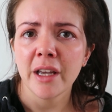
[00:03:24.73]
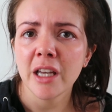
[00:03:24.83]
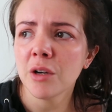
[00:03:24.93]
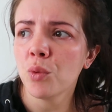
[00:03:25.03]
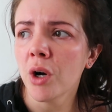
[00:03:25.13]

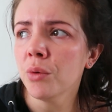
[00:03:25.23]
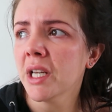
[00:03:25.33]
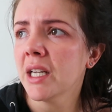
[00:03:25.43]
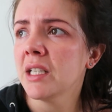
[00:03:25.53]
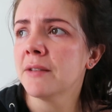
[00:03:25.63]
In a world
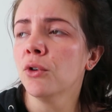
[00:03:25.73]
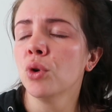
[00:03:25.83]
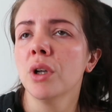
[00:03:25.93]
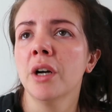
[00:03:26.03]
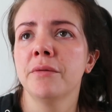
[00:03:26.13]
that is
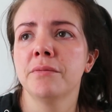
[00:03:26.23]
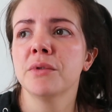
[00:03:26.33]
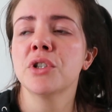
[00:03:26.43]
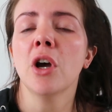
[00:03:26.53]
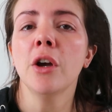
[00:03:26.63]
full of
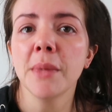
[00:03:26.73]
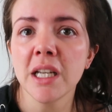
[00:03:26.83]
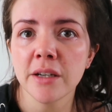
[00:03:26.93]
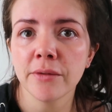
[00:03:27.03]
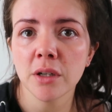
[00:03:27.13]
so
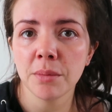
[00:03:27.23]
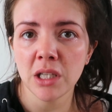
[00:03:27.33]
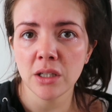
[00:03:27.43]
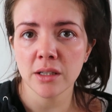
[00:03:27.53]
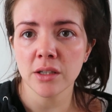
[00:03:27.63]
many different
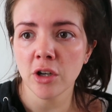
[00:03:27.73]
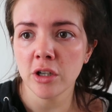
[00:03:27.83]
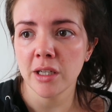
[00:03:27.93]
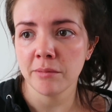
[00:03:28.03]
opinions and so